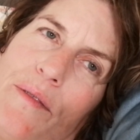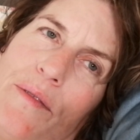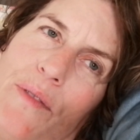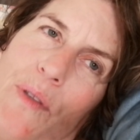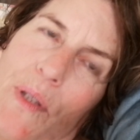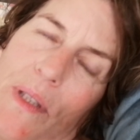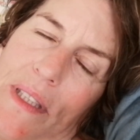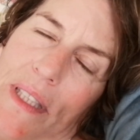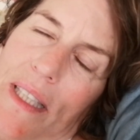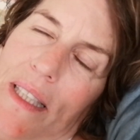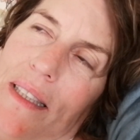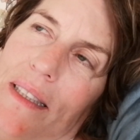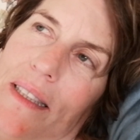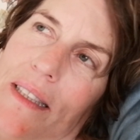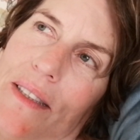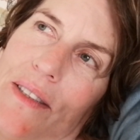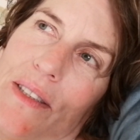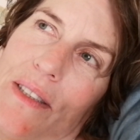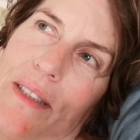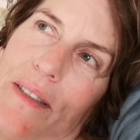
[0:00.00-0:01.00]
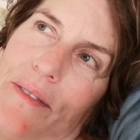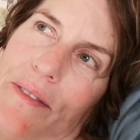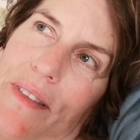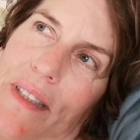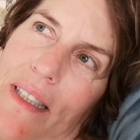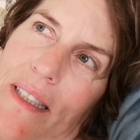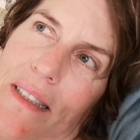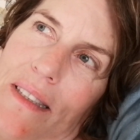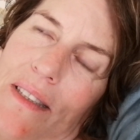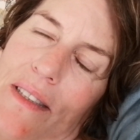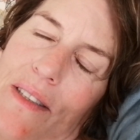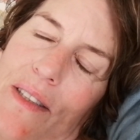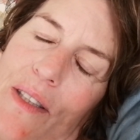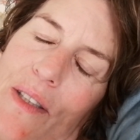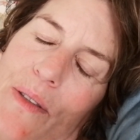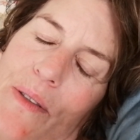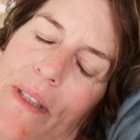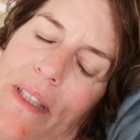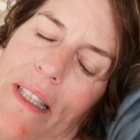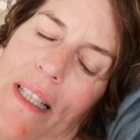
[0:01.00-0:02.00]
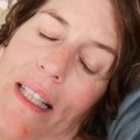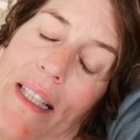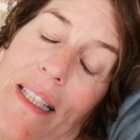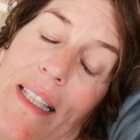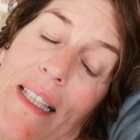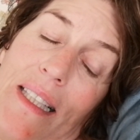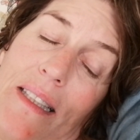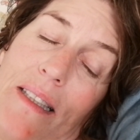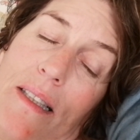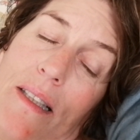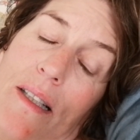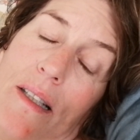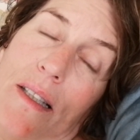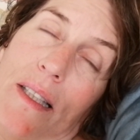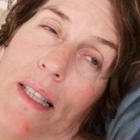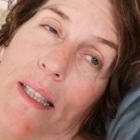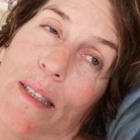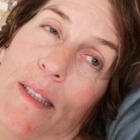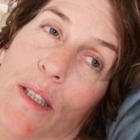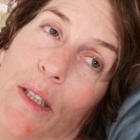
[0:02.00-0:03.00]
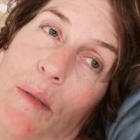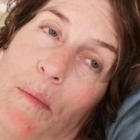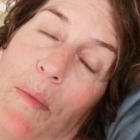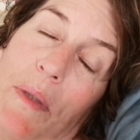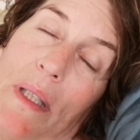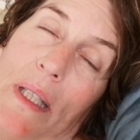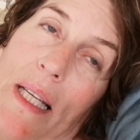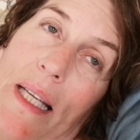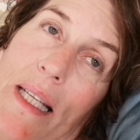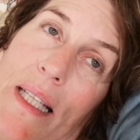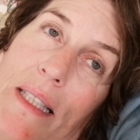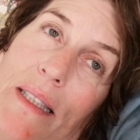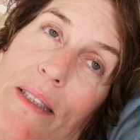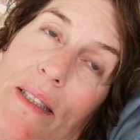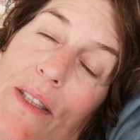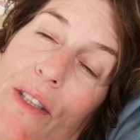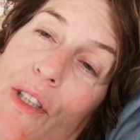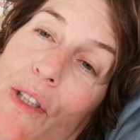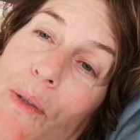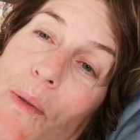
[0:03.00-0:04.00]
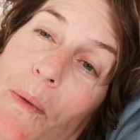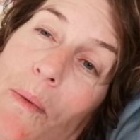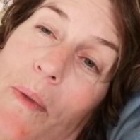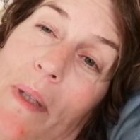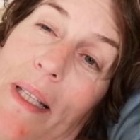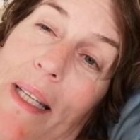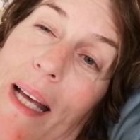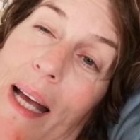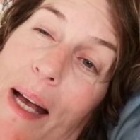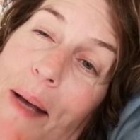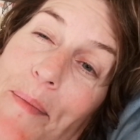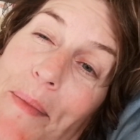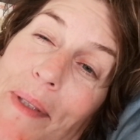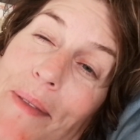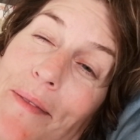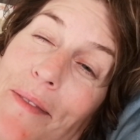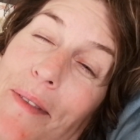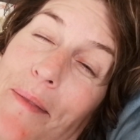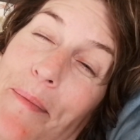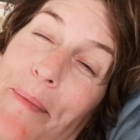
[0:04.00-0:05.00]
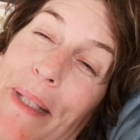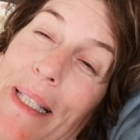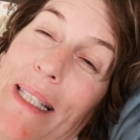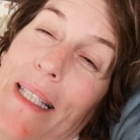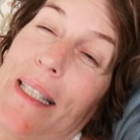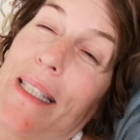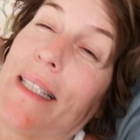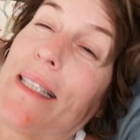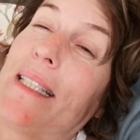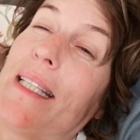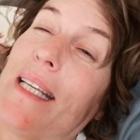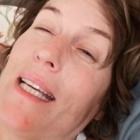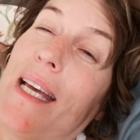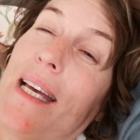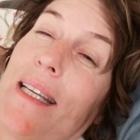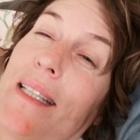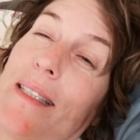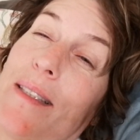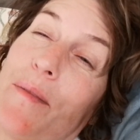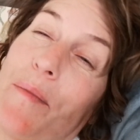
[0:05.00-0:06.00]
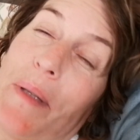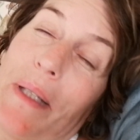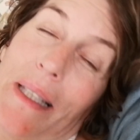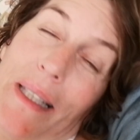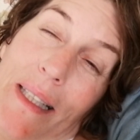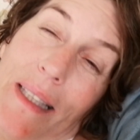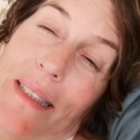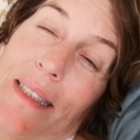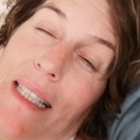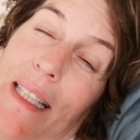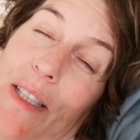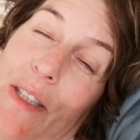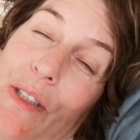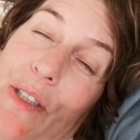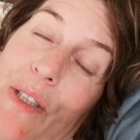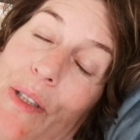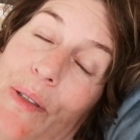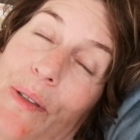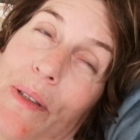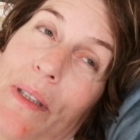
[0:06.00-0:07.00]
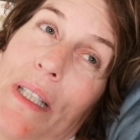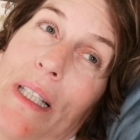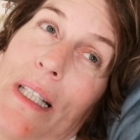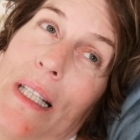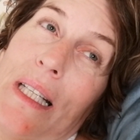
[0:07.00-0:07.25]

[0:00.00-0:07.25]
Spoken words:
14 years of this, though, and I cannot explain to you what happened from beginning to end, but I tell you,